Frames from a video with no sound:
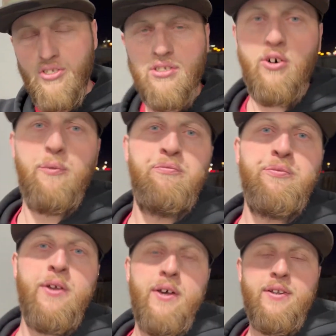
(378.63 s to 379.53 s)
So
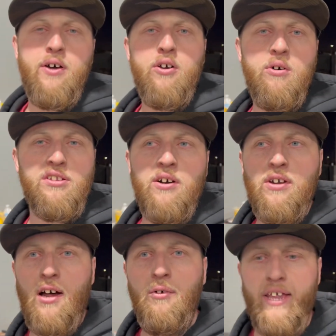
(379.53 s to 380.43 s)
don't know what's going
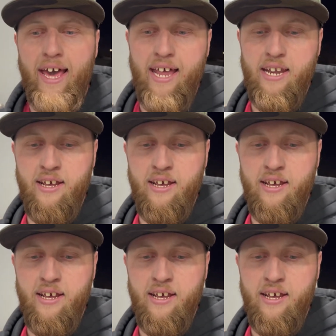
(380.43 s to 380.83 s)
on with that.